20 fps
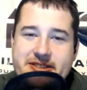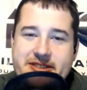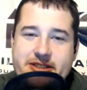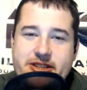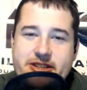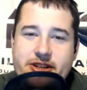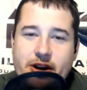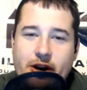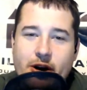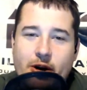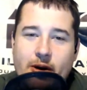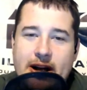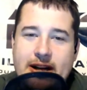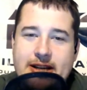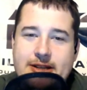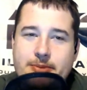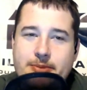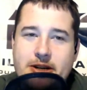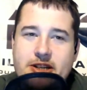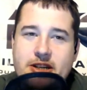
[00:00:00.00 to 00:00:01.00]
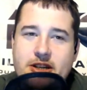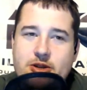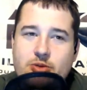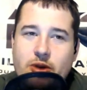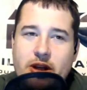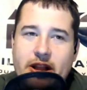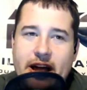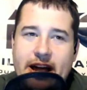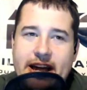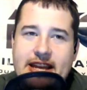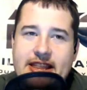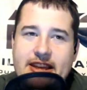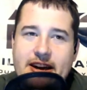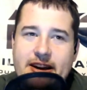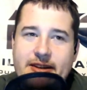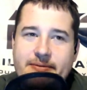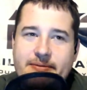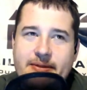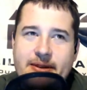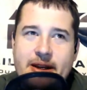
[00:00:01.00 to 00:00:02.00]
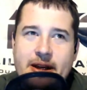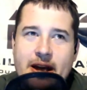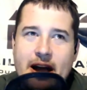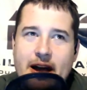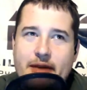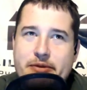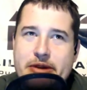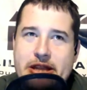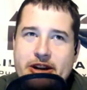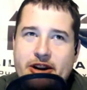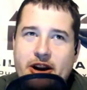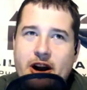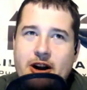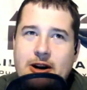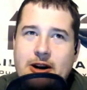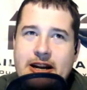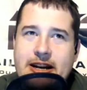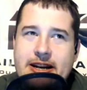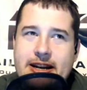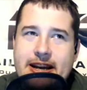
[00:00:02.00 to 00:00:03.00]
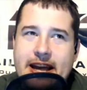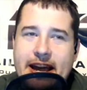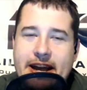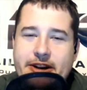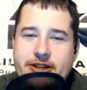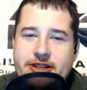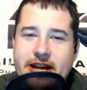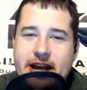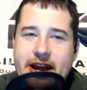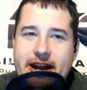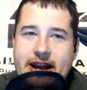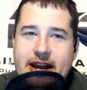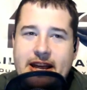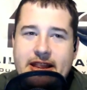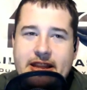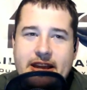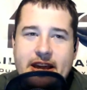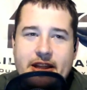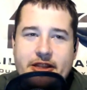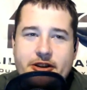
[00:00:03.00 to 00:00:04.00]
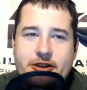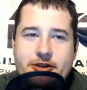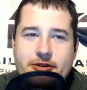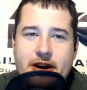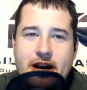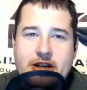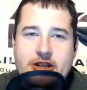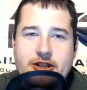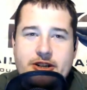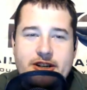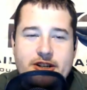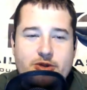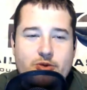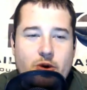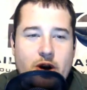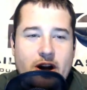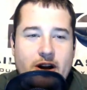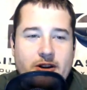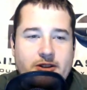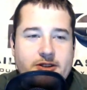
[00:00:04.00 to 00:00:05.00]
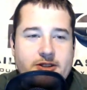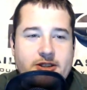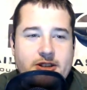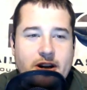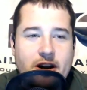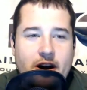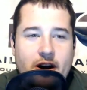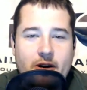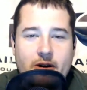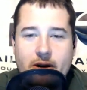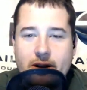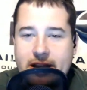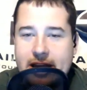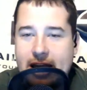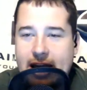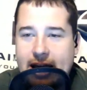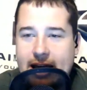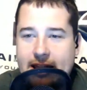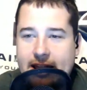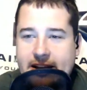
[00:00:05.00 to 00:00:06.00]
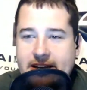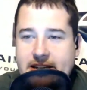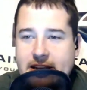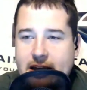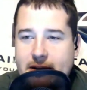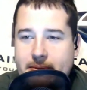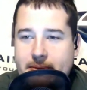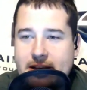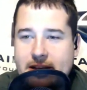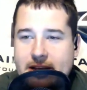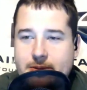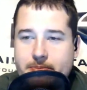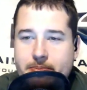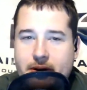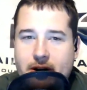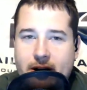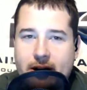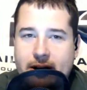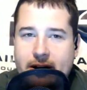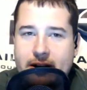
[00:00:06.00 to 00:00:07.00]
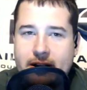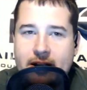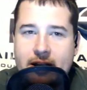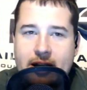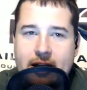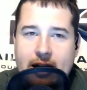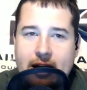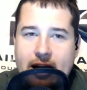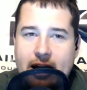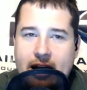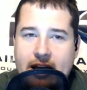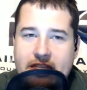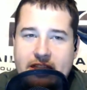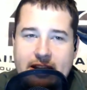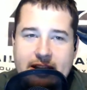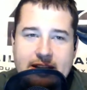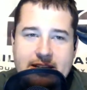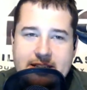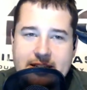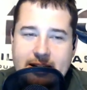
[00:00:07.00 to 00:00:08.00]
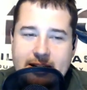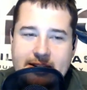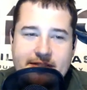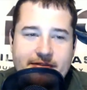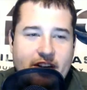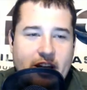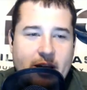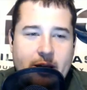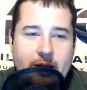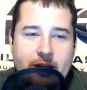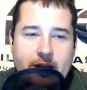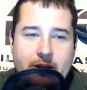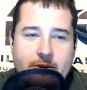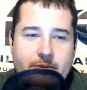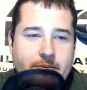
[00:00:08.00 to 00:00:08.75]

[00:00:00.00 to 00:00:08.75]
So as much as we like them, I mean there are indicators heading in the other direction as well. So yeah, I like Tamme as a punt. I, I think he's a nice value.